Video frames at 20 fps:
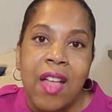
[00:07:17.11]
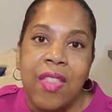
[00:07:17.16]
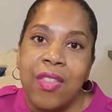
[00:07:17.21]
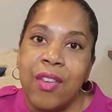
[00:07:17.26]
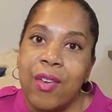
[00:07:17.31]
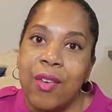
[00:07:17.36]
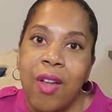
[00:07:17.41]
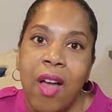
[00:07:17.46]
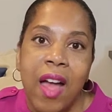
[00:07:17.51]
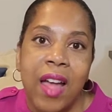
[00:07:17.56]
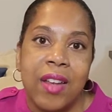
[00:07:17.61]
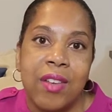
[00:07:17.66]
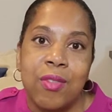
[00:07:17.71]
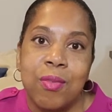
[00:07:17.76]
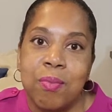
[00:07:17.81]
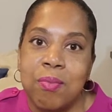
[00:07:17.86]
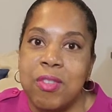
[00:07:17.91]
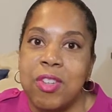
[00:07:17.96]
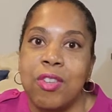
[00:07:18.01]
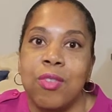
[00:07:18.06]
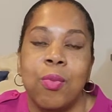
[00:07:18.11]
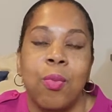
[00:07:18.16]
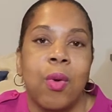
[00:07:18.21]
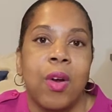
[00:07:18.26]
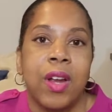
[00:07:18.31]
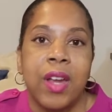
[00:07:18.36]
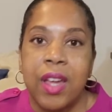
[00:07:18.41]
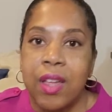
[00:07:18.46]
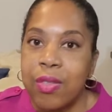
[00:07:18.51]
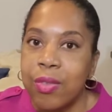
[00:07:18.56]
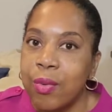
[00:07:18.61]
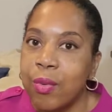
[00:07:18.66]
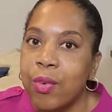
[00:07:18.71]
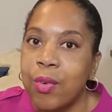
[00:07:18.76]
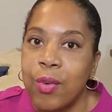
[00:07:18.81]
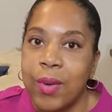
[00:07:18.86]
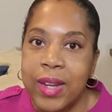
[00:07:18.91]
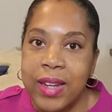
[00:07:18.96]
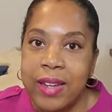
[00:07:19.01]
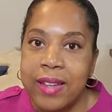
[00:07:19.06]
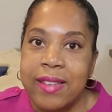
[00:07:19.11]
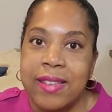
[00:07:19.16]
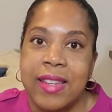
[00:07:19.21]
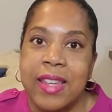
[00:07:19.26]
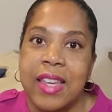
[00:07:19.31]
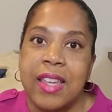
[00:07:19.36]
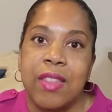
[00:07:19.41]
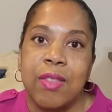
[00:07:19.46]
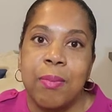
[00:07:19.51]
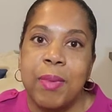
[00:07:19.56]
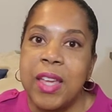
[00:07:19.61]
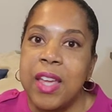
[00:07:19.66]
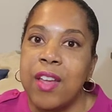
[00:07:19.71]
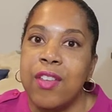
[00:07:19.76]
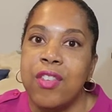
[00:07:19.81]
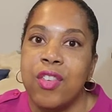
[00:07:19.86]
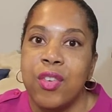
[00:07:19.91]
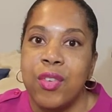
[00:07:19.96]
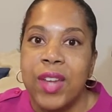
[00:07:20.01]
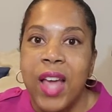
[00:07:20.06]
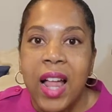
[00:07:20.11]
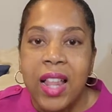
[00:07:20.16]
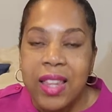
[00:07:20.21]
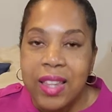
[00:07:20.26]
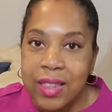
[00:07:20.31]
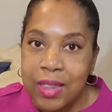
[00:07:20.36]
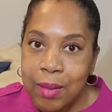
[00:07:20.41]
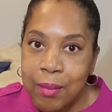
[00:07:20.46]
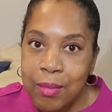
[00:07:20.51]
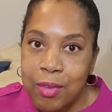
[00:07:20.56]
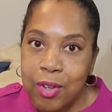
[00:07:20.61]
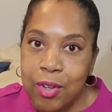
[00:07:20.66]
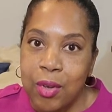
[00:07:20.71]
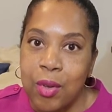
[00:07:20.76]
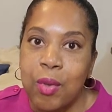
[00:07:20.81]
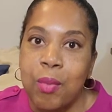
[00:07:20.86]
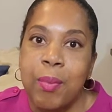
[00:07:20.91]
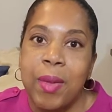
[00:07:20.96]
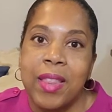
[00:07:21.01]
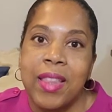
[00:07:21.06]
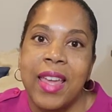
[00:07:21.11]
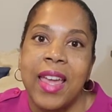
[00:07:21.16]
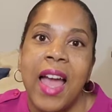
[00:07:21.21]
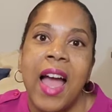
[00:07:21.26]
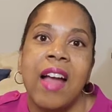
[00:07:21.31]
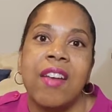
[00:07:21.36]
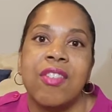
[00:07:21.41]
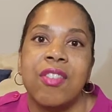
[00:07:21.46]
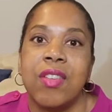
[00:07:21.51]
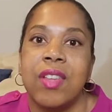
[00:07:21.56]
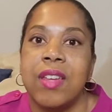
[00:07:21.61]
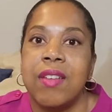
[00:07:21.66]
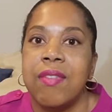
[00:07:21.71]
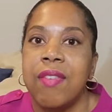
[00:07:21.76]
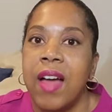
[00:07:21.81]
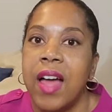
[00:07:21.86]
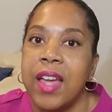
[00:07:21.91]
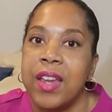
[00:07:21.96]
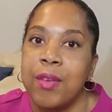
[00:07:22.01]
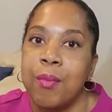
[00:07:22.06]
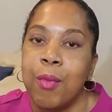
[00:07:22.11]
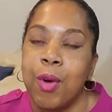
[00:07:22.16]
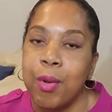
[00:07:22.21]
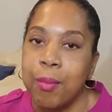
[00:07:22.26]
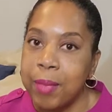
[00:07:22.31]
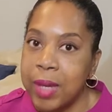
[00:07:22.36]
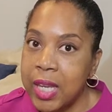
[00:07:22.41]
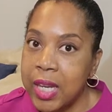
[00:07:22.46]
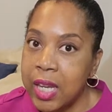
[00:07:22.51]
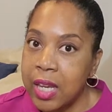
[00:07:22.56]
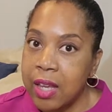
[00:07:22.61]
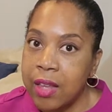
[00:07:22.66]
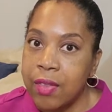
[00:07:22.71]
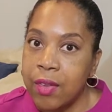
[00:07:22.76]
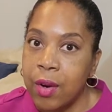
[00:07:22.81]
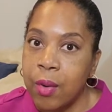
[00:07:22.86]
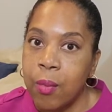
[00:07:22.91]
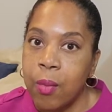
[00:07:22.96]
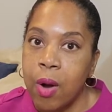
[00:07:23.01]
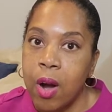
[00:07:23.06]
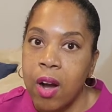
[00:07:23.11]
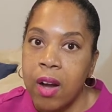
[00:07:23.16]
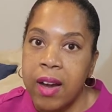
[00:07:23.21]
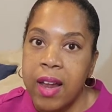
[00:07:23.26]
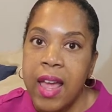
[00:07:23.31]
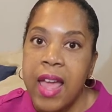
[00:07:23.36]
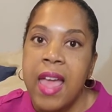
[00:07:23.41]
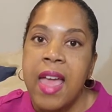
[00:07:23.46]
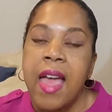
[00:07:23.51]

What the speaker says: They're not just working through gritted teeth because you're telling them to, but they actually find more meaning in their work